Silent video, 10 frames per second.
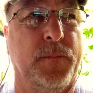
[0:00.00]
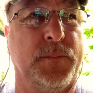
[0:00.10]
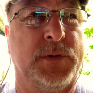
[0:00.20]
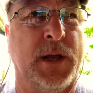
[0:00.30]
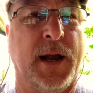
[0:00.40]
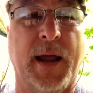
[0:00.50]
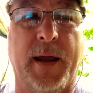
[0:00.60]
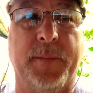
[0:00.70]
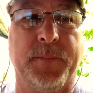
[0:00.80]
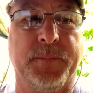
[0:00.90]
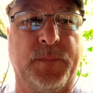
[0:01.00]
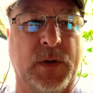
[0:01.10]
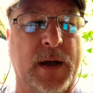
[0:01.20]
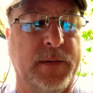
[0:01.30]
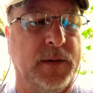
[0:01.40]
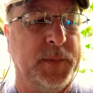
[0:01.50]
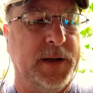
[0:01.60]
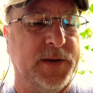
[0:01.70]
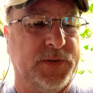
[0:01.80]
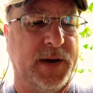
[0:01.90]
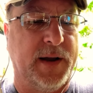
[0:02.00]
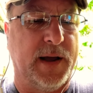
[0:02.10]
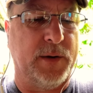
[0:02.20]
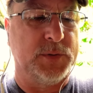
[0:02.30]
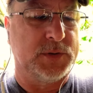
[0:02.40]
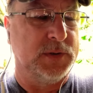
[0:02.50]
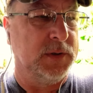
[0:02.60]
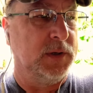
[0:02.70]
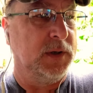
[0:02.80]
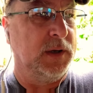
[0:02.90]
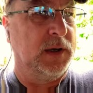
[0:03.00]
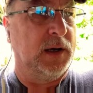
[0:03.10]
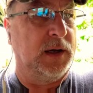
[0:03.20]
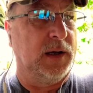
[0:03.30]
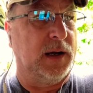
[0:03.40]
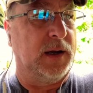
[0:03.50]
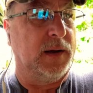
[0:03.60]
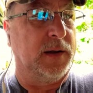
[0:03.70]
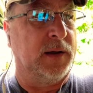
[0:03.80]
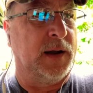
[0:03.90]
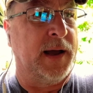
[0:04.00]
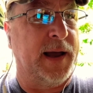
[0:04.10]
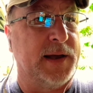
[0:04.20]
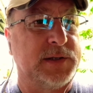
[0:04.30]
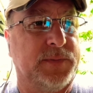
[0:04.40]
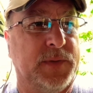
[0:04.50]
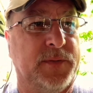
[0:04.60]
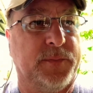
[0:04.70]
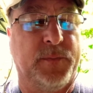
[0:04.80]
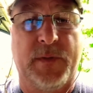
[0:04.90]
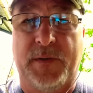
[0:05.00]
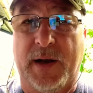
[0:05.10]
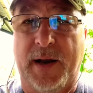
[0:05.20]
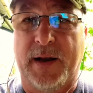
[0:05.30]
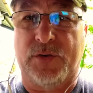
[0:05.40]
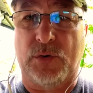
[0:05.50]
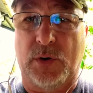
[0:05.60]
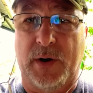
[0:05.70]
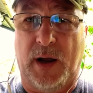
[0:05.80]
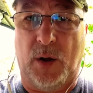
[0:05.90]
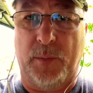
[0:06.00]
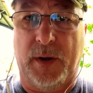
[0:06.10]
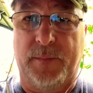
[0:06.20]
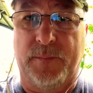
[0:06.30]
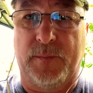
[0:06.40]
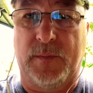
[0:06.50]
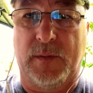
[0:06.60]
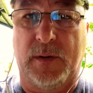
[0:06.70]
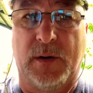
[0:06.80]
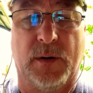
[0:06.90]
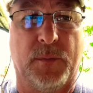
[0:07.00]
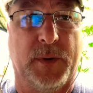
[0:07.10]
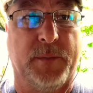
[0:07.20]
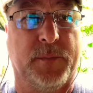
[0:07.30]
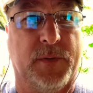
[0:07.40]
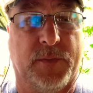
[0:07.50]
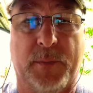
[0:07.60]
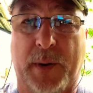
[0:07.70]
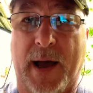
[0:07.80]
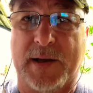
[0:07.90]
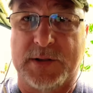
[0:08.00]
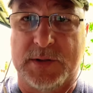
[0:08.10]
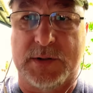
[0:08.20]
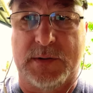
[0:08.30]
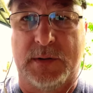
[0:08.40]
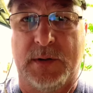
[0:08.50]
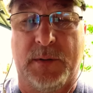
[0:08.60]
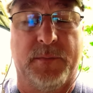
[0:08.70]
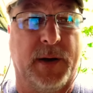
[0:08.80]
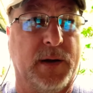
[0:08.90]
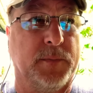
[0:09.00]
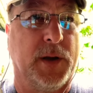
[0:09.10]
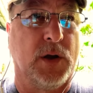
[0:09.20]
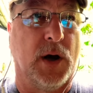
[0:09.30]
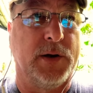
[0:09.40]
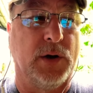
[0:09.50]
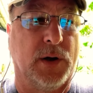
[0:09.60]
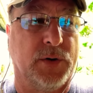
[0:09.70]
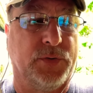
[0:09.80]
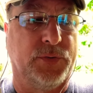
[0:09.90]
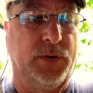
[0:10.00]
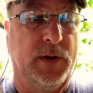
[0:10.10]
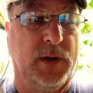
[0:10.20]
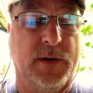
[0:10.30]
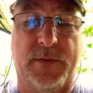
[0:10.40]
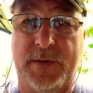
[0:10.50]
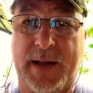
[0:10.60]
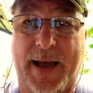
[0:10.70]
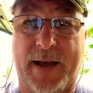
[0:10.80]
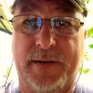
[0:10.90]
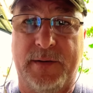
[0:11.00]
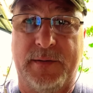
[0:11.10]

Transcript: today, I mean, yesterday I was you know, I asked if, if, if the guy next door could help me. You know, my, my friend Pax, that's my, my goddaughter's dad.